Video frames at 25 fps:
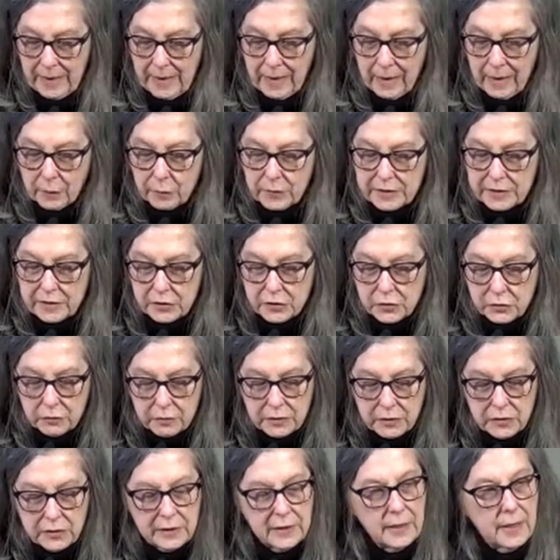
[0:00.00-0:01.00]
We
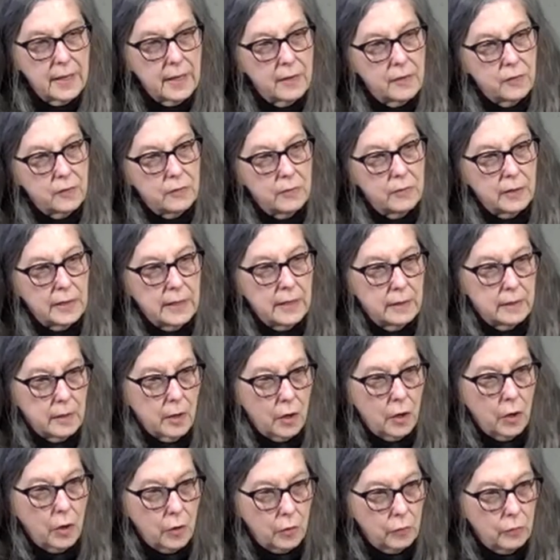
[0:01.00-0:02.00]
stood together in
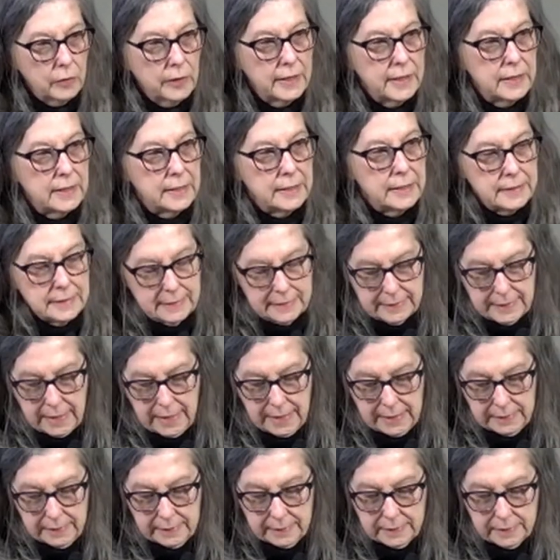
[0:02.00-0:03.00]
holy
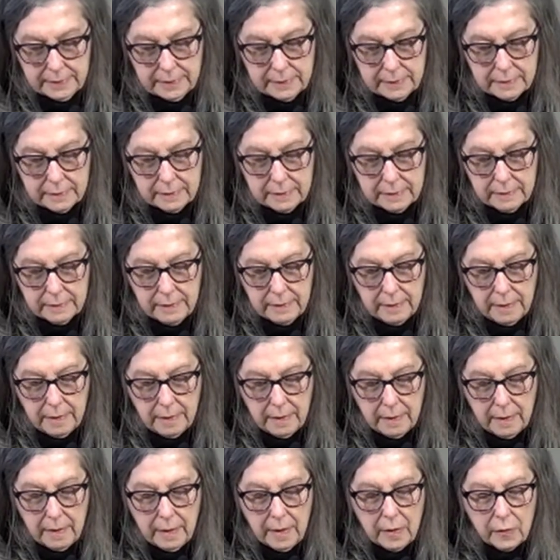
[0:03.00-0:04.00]
silence.
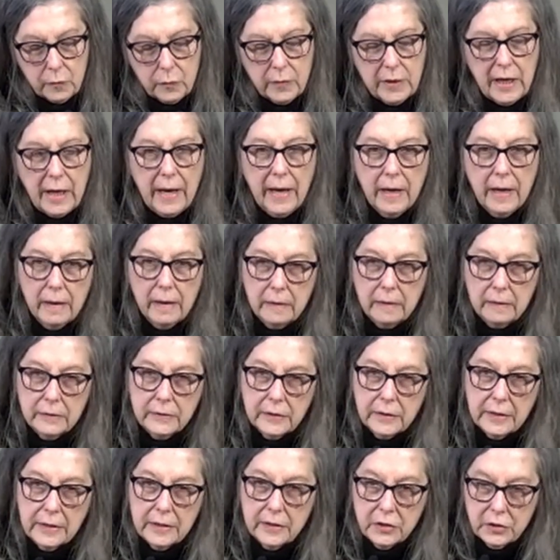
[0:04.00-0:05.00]
We held
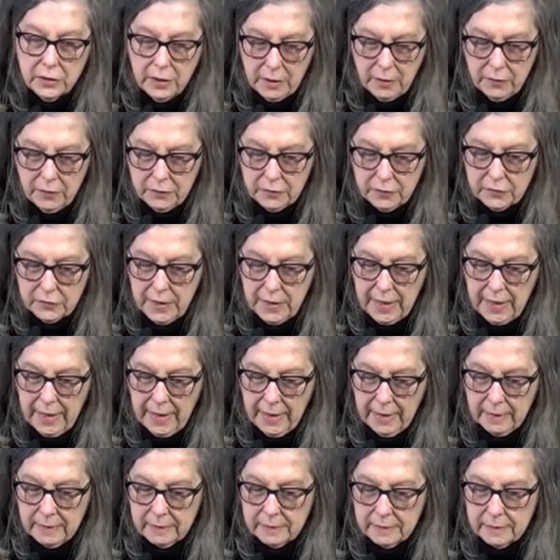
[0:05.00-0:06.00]
each other's
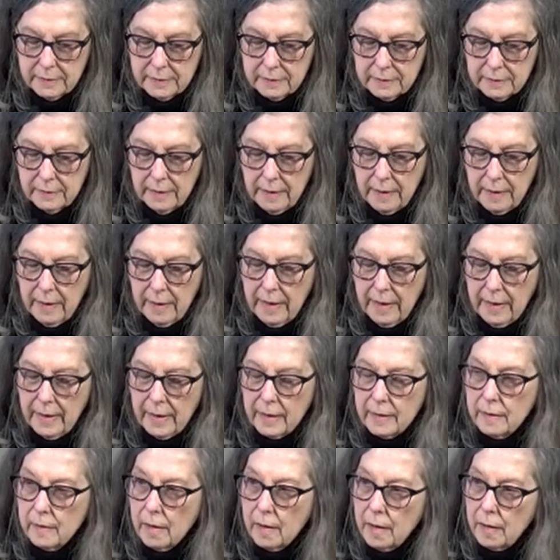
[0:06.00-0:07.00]
hands
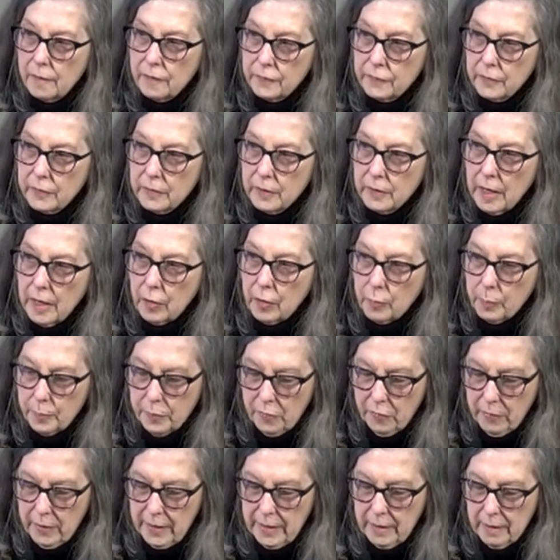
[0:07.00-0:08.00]
and offered our
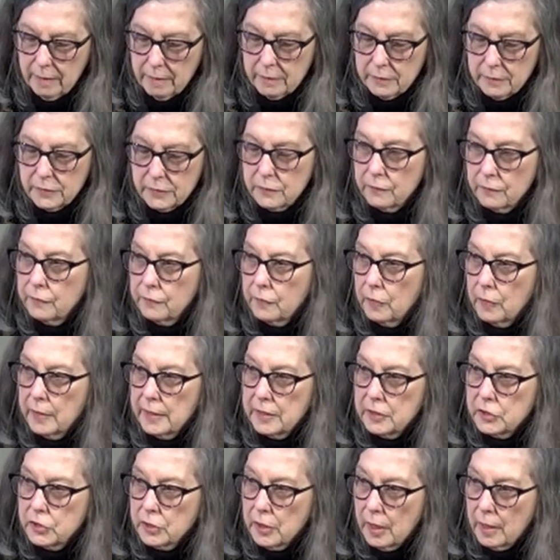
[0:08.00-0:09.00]
prayers for
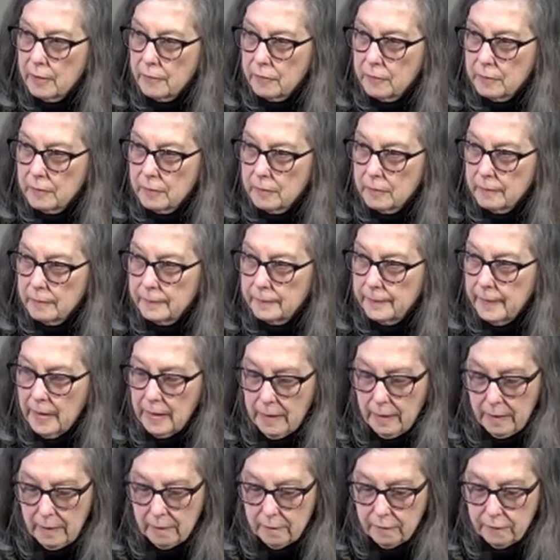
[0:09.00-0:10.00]
each other,
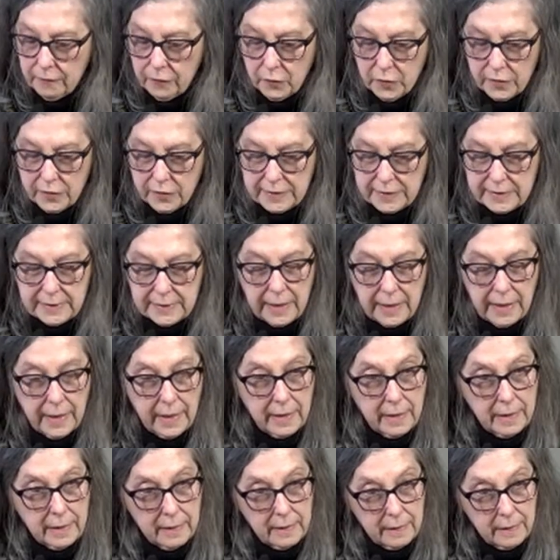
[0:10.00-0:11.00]
for the
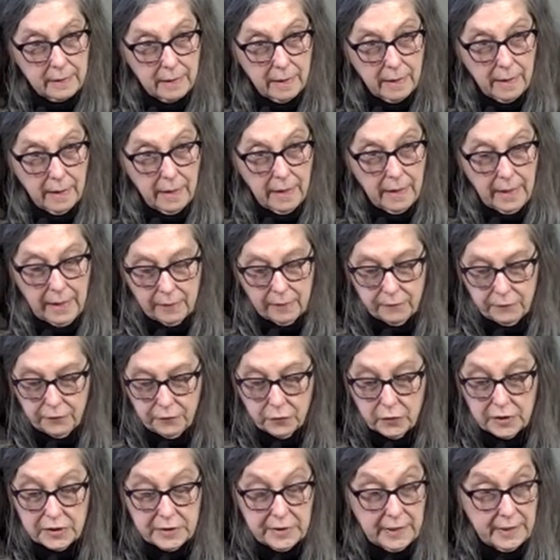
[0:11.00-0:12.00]
day, and
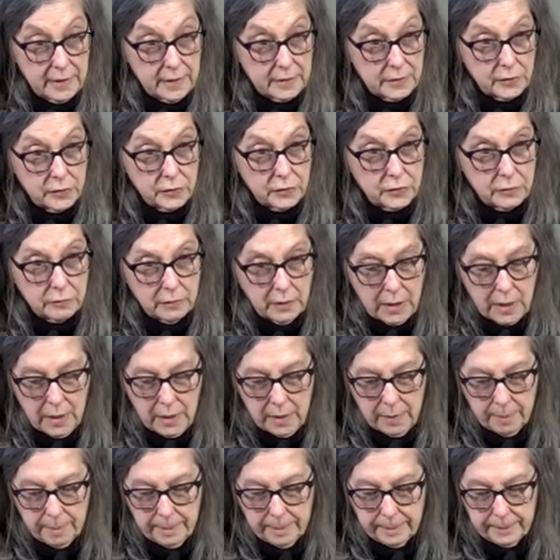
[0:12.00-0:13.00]
for days to
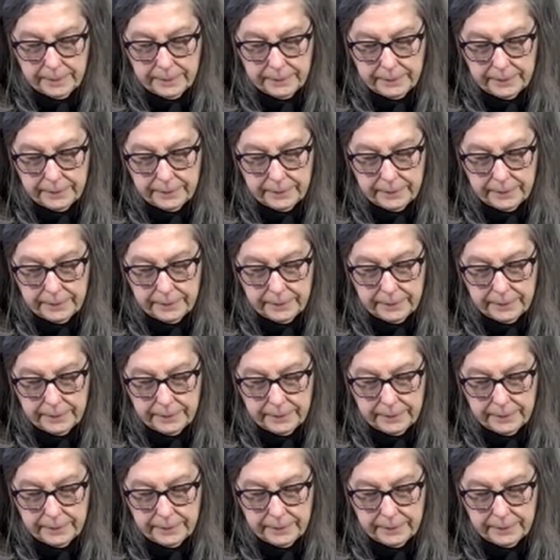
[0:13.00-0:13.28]
come.